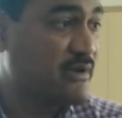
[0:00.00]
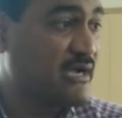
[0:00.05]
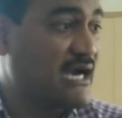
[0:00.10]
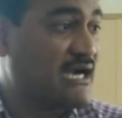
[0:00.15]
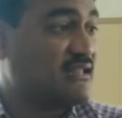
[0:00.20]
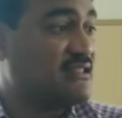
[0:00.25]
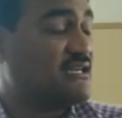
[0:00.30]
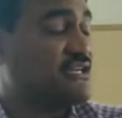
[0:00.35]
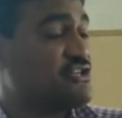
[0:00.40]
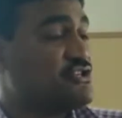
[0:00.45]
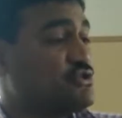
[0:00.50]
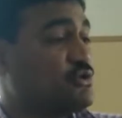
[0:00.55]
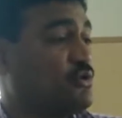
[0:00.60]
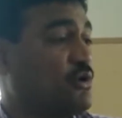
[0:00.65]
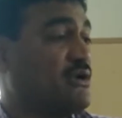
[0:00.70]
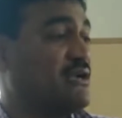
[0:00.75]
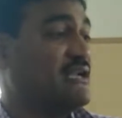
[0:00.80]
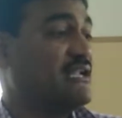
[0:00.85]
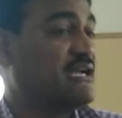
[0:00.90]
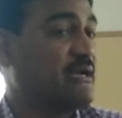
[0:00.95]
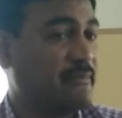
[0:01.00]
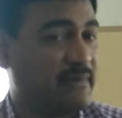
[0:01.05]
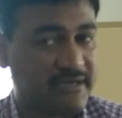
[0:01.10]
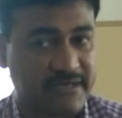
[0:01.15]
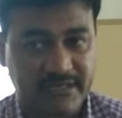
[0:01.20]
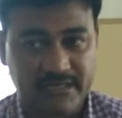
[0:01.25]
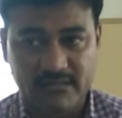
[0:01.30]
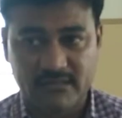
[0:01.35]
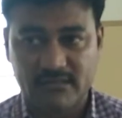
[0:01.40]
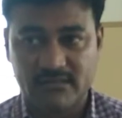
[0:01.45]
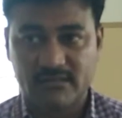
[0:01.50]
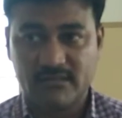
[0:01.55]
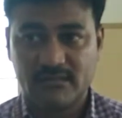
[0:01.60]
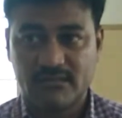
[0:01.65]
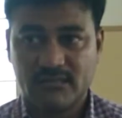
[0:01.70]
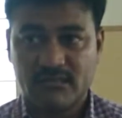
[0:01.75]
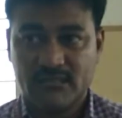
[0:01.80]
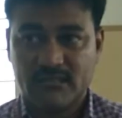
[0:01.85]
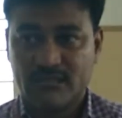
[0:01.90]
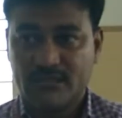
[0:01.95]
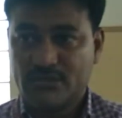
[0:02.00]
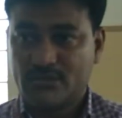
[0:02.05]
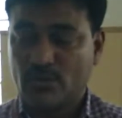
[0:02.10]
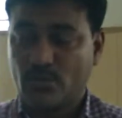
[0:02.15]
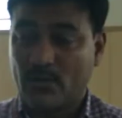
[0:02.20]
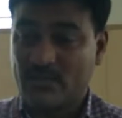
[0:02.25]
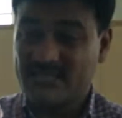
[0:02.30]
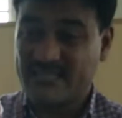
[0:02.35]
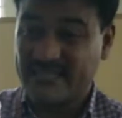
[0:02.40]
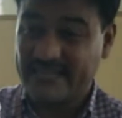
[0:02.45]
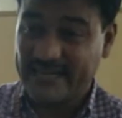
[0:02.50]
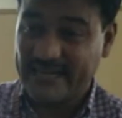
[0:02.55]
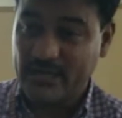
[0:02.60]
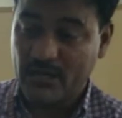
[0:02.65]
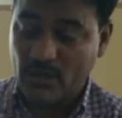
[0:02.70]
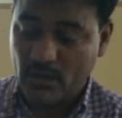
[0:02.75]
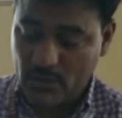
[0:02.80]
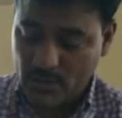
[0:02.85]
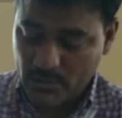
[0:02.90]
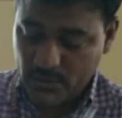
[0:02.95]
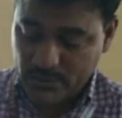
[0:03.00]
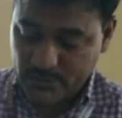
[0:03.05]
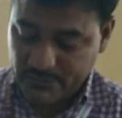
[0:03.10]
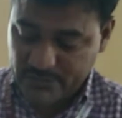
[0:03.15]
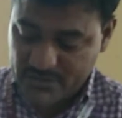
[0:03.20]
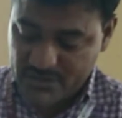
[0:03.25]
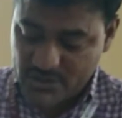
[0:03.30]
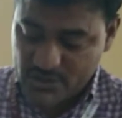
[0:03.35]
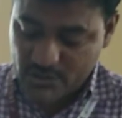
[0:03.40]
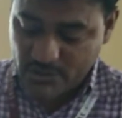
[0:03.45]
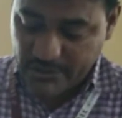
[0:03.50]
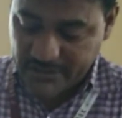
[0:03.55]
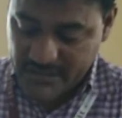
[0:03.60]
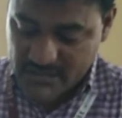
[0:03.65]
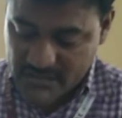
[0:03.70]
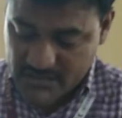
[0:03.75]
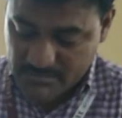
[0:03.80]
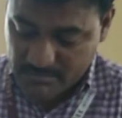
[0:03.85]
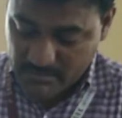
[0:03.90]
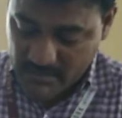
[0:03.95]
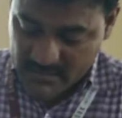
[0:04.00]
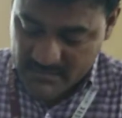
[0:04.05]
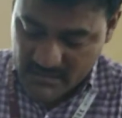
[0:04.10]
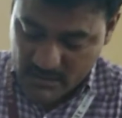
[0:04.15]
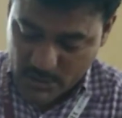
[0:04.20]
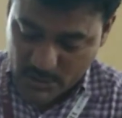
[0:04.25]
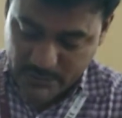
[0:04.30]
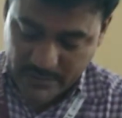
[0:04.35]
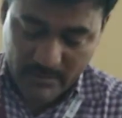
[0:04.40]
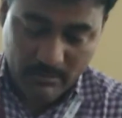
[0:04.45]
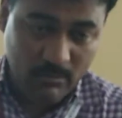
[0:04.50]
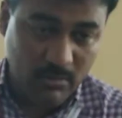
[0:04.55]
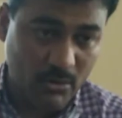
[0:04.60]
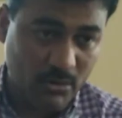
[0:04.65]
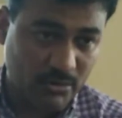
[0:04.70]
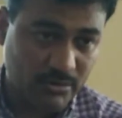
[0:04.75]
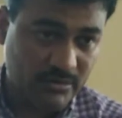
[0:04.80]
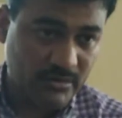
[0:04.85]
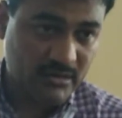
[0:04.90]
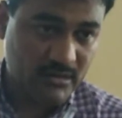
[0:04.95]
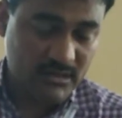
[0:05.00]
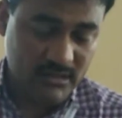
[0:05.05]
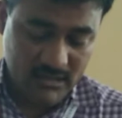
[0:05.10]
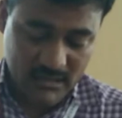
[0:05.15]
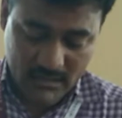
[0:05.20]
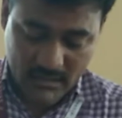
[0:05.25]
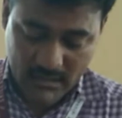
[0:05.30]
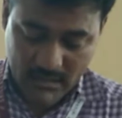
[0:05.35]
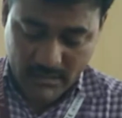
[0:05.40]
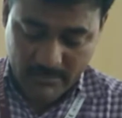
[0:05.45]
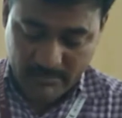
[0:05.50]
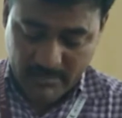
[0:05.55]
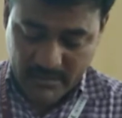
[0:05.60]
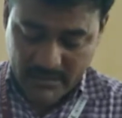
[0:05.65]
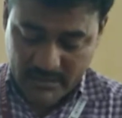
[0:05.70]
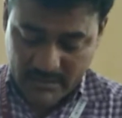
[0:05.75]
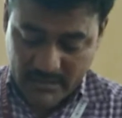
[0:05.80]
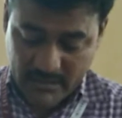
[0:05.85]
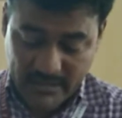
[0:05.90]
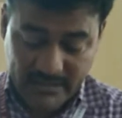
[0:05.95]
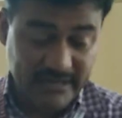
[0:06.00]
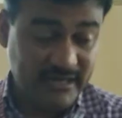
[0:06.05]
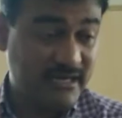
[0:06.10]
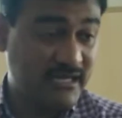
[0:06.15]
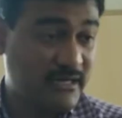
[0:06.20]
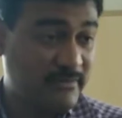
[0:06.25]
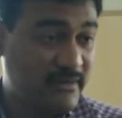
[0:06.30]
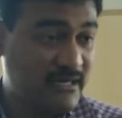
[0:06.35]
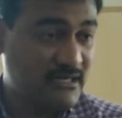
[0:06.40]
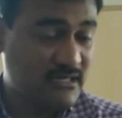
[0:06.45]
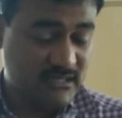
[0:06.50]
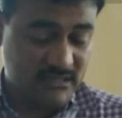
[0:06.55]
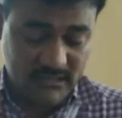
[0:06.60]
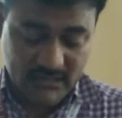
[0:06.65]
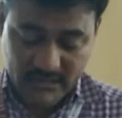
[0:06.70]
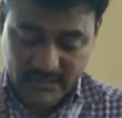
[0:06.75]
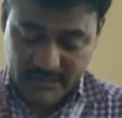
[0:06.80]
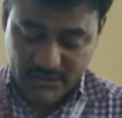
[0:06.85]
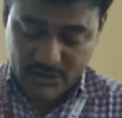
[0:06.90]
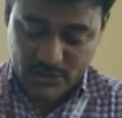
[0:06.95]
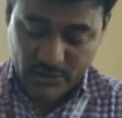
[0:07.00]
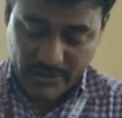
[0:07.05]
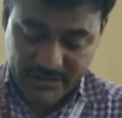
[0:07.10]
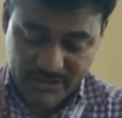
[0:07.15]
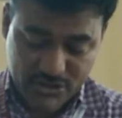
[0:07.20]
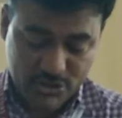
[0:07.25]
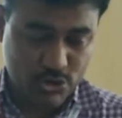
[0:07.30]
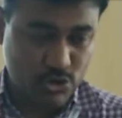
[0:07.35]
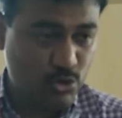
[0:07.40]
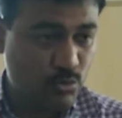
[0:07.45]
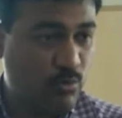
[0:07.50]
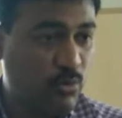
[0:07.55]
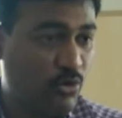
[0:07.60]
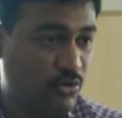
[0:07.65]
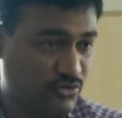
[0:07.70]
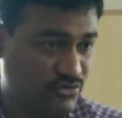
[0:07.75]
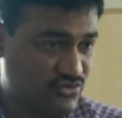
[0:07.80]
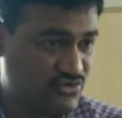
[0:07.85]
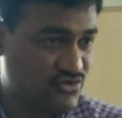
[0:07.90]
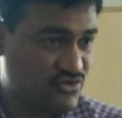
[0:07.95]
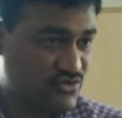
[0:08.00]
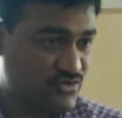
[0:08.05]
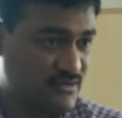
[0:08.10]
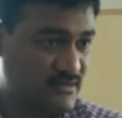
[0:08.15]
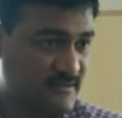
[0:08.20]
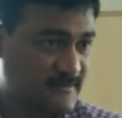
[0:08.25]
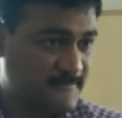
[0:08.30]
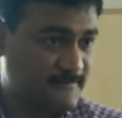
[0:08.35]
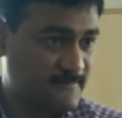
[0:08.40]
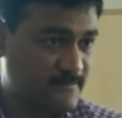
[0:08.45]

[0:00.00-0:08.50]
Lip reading: by another tissue called ligament. So what's a tendon? Which joins muscle to a bone. But ligament, it joins two bones.